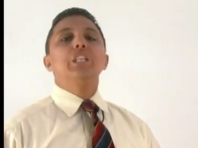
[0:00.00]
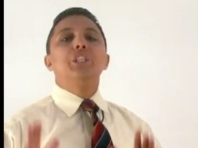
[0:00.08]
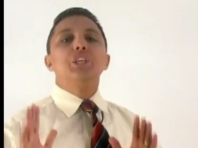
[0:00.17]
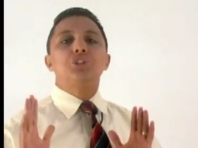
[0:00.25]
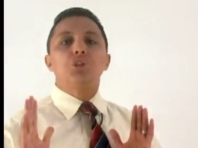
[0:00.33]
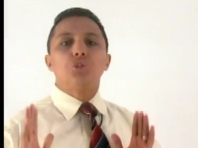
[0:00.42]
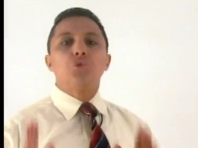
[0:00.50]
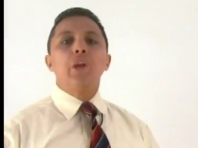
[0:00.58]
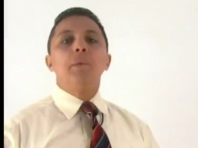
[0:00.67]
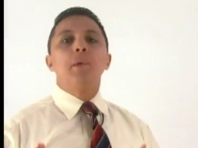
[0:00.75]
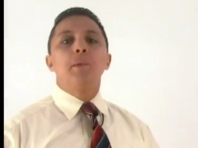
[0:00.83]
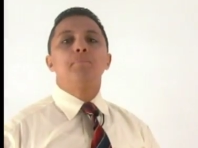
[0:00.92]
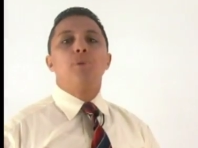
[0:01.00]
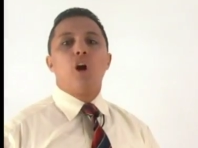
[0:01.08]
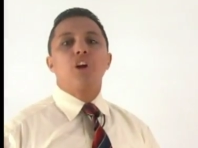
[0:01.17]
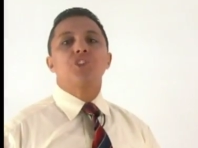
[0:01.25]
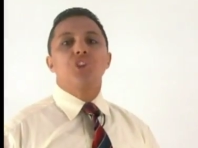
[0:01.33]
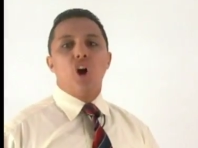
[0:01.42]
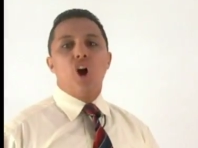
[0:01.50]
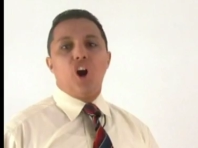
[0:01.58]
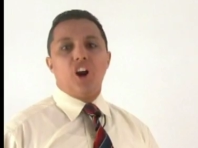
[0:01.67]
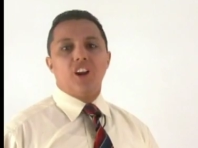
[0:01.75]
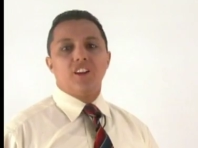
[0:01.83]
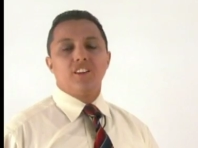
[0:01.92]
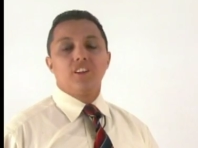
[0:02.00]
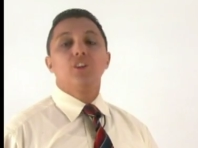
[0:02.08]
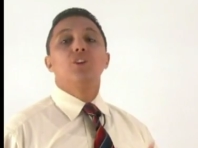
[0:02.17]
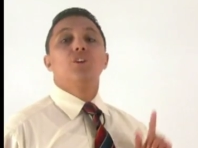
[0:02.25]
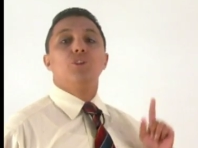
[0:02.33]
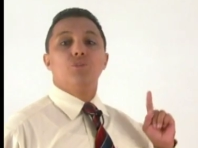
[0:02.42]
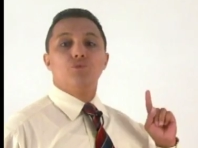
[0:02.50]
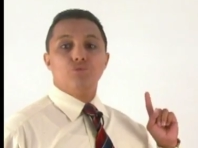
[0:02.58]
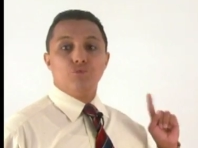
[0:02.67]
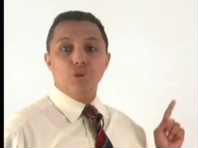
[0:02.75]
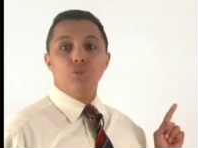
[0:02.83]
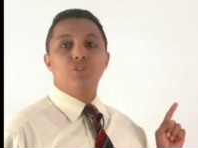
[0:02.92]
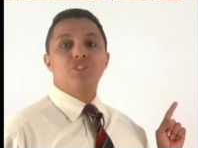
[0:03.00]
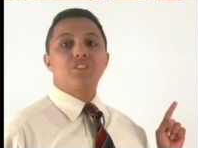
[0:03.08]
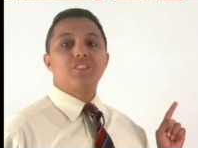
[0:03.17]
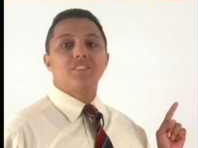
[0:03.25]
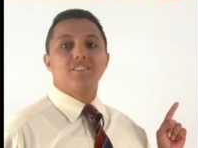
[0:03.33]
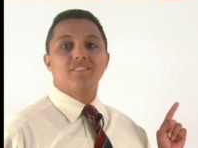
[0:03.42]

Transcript: These three main parts are roots,